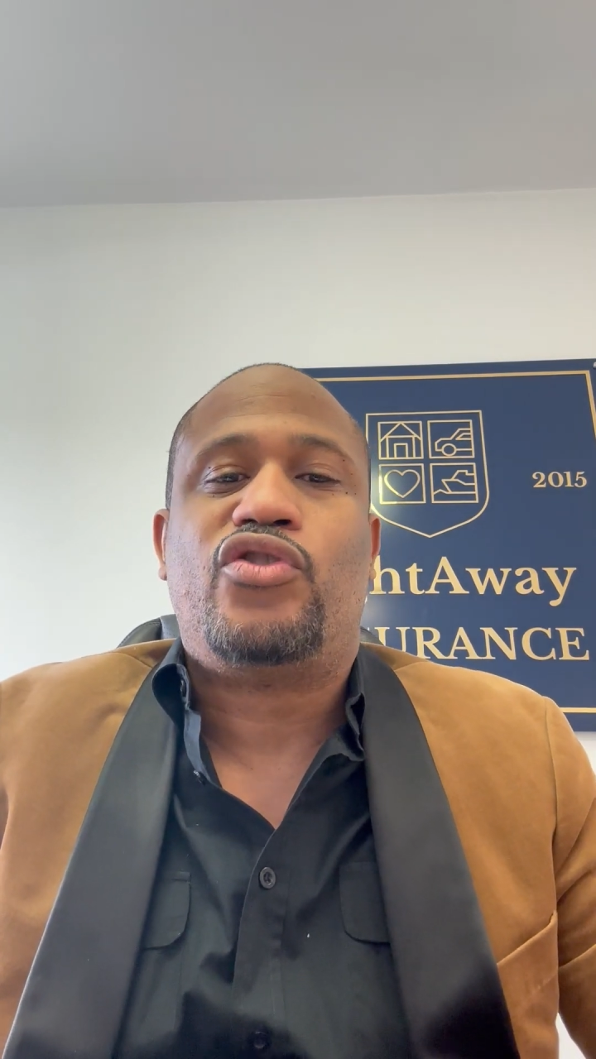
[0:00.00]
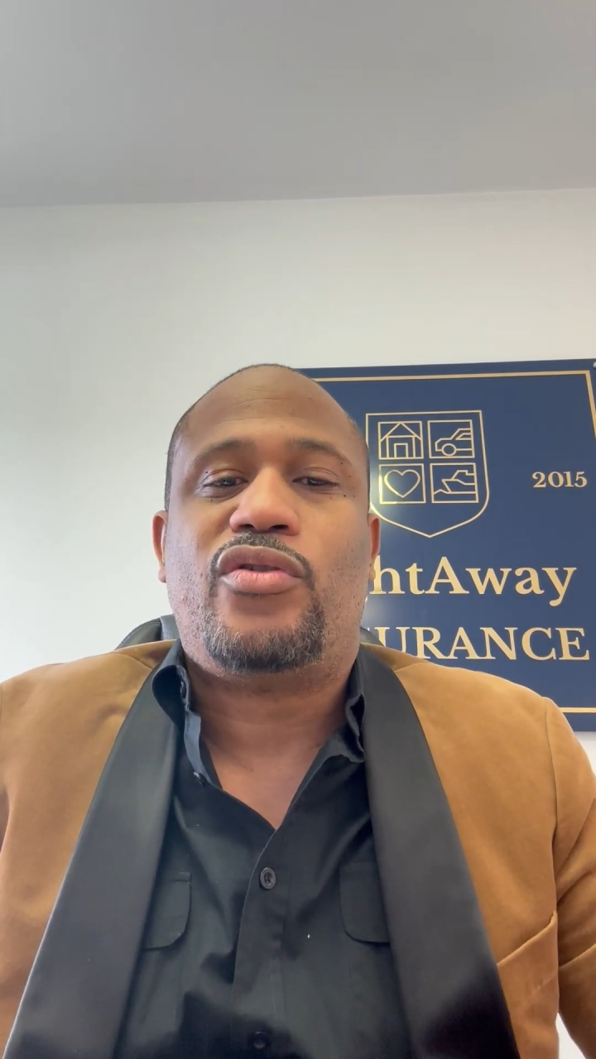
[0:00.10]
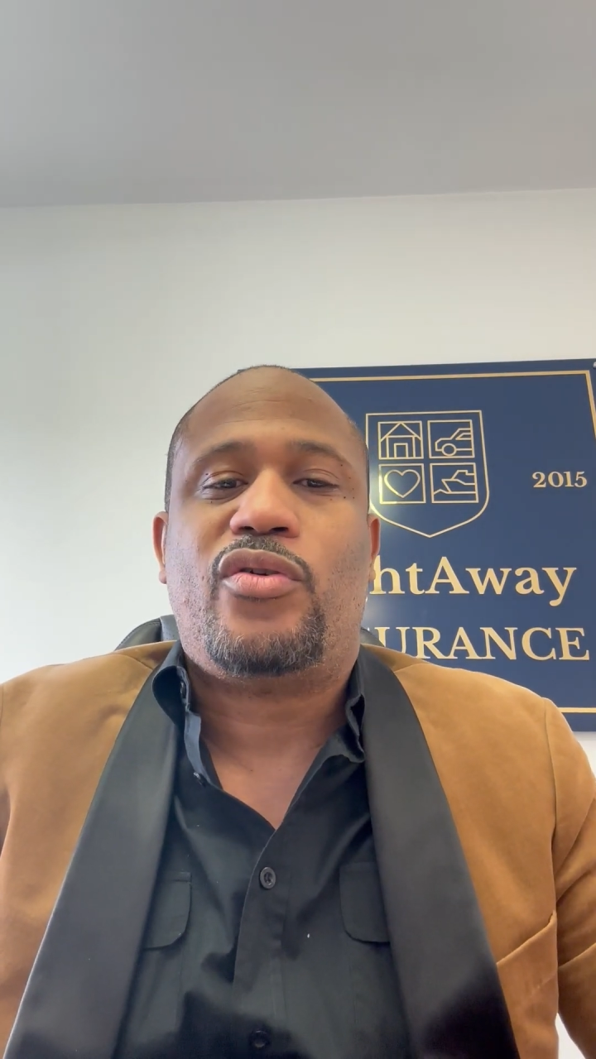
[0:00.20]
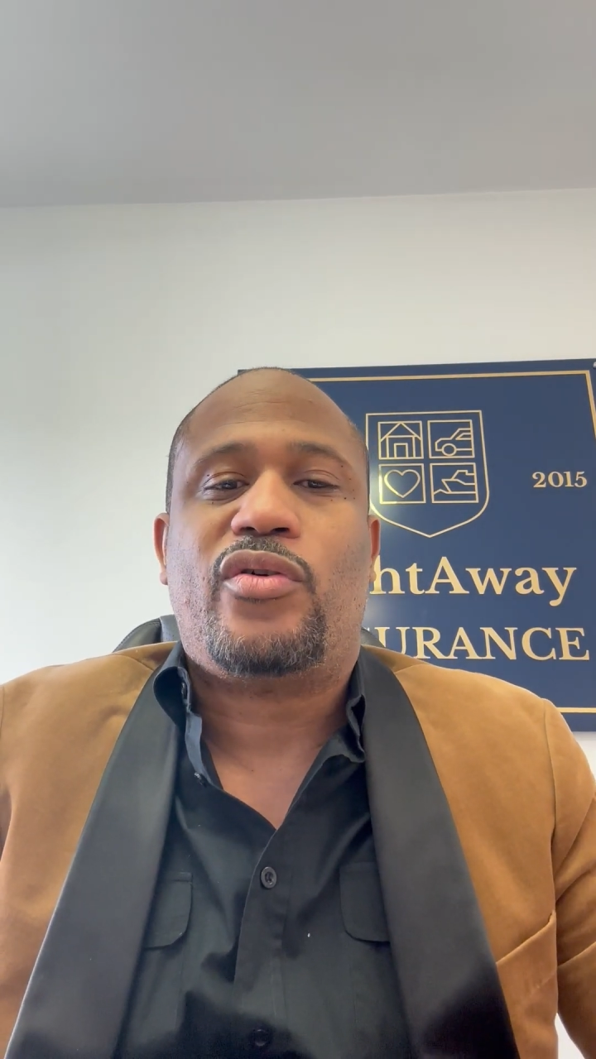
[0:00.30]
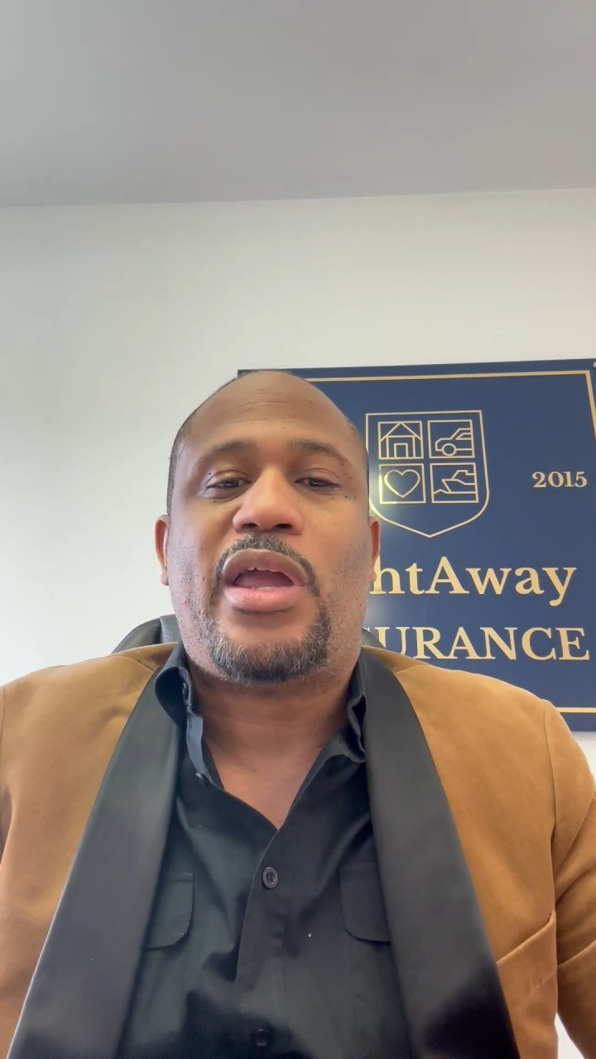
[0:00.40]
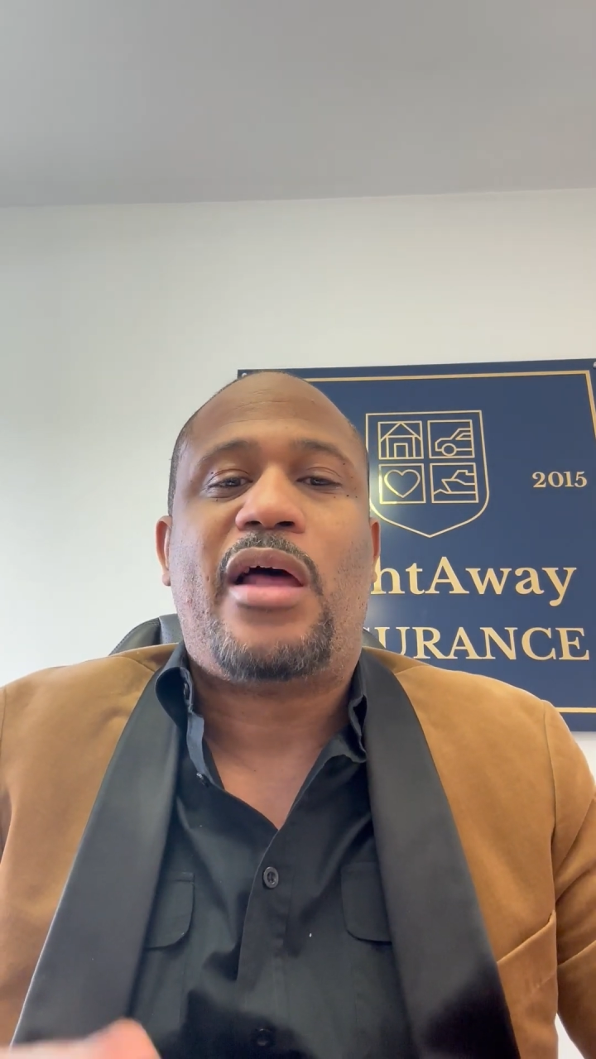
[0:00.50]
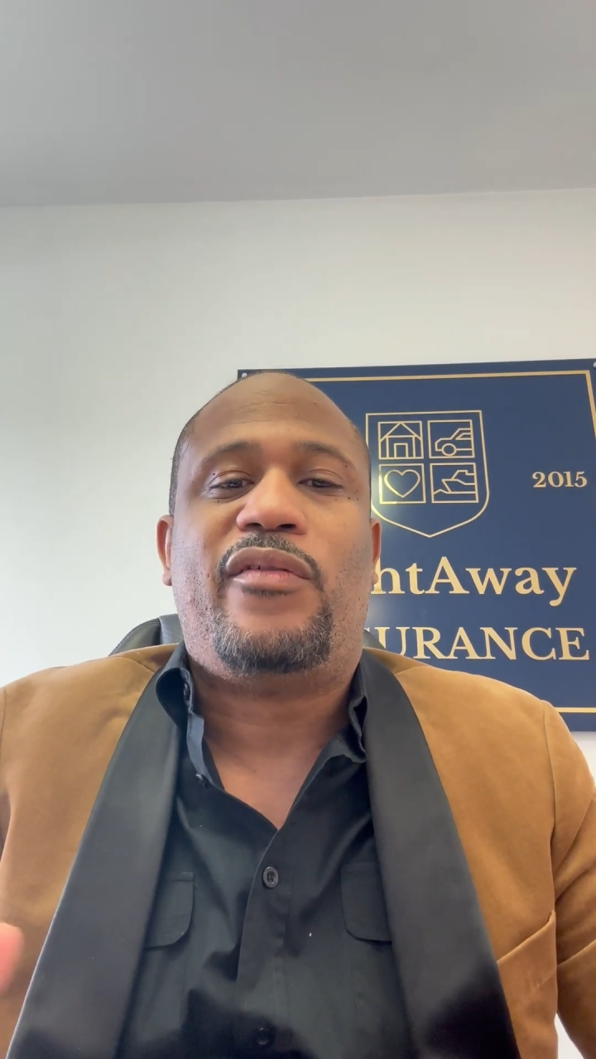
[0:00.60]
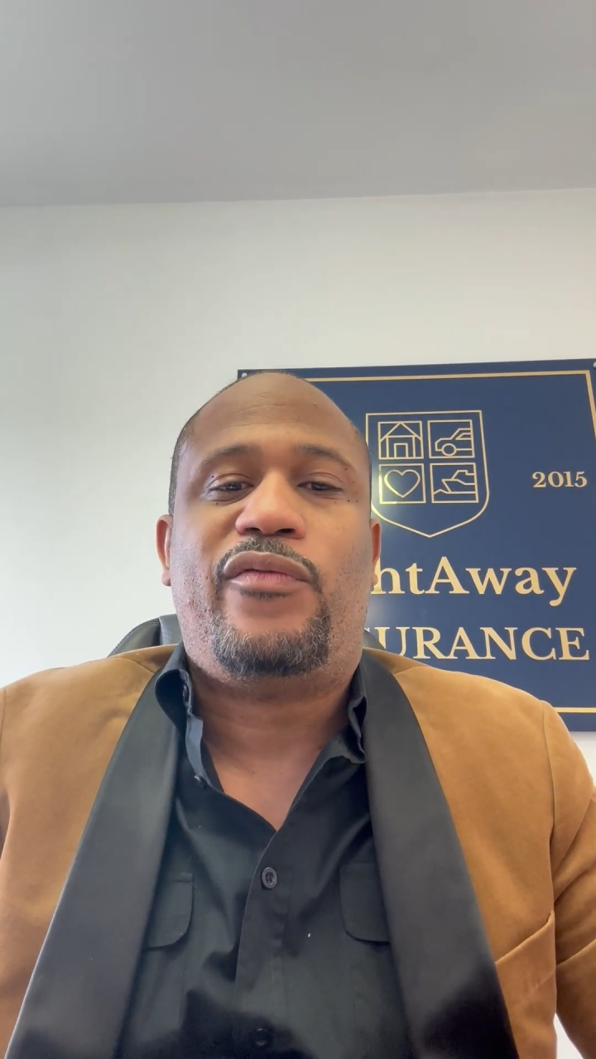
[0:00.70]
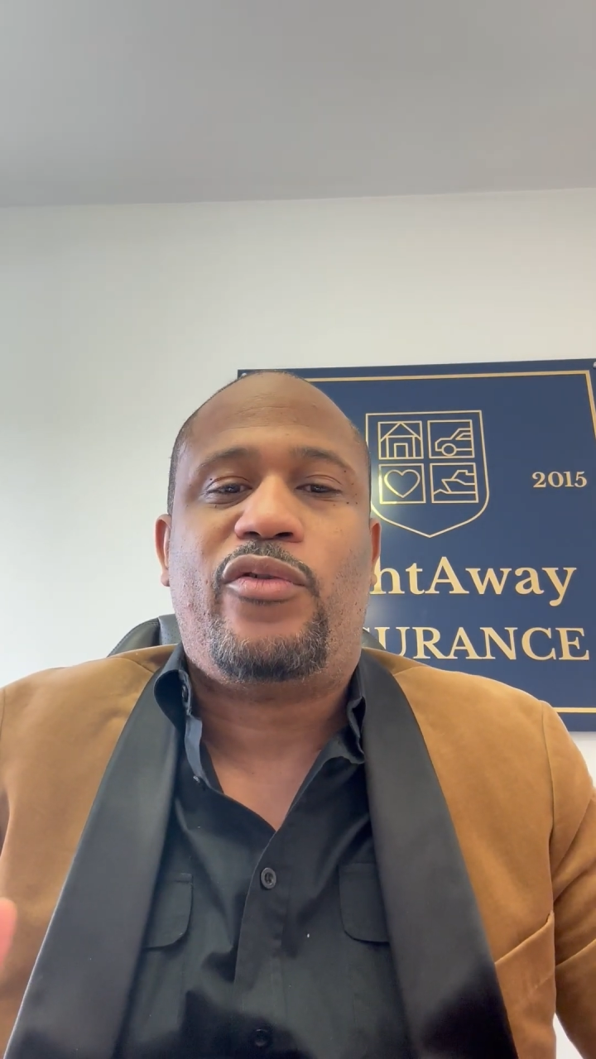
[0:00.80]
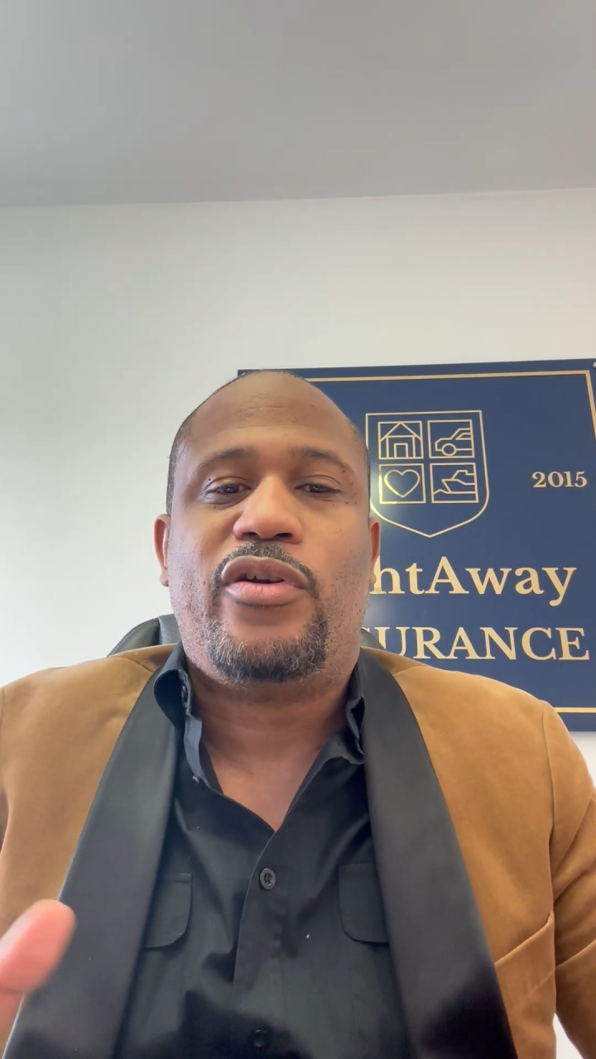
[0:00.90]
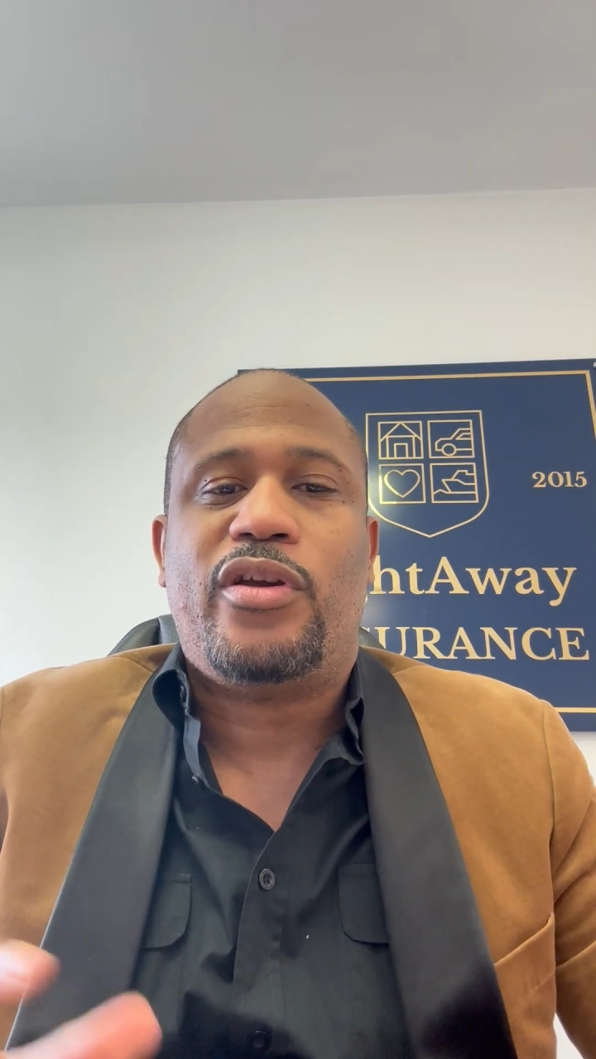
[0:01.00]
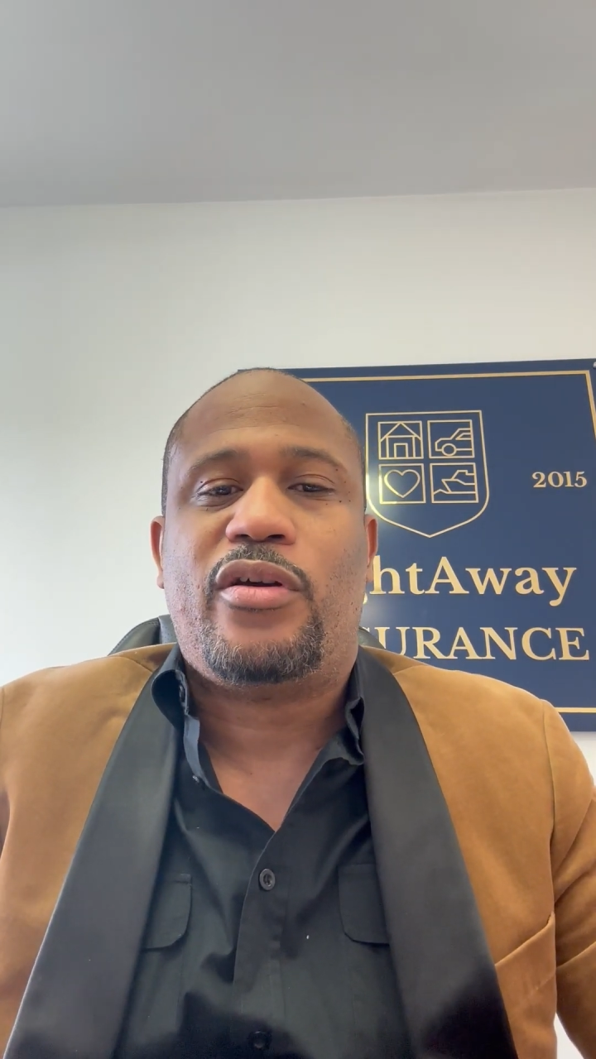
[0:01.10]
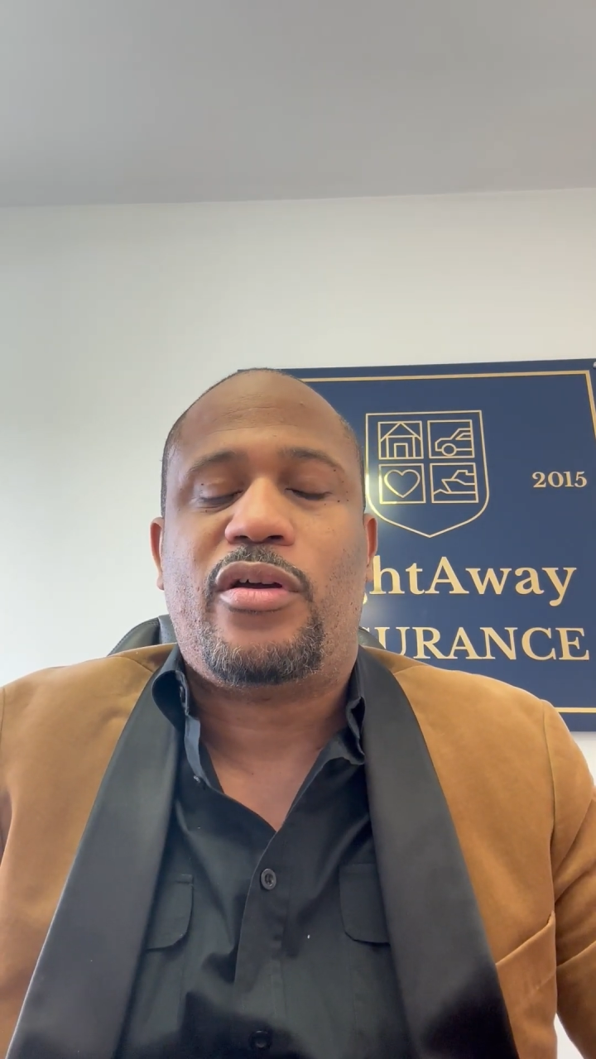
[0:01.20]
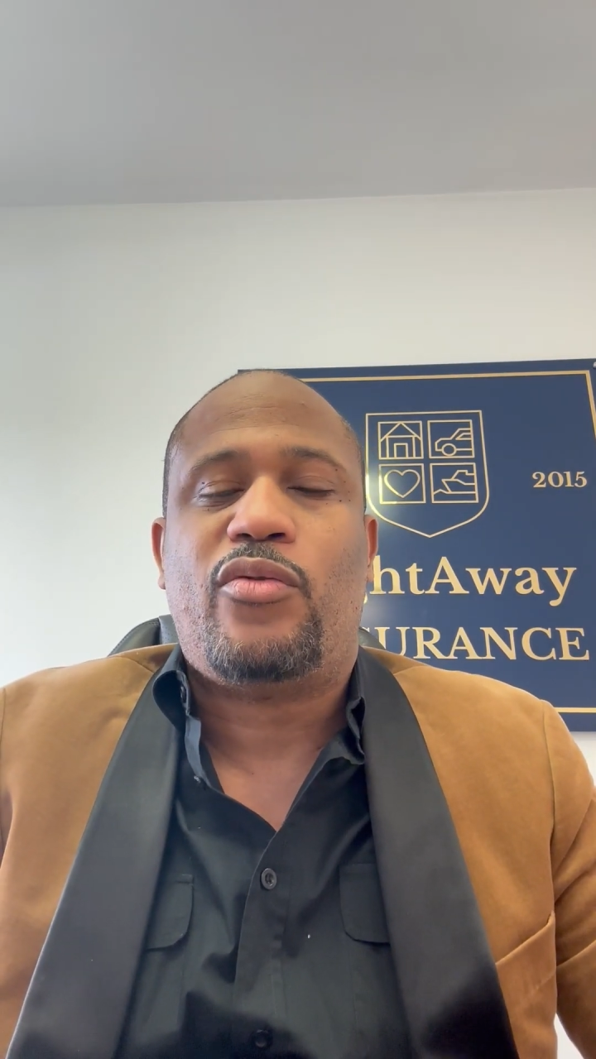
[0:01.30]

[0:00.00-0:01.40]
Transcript: you know California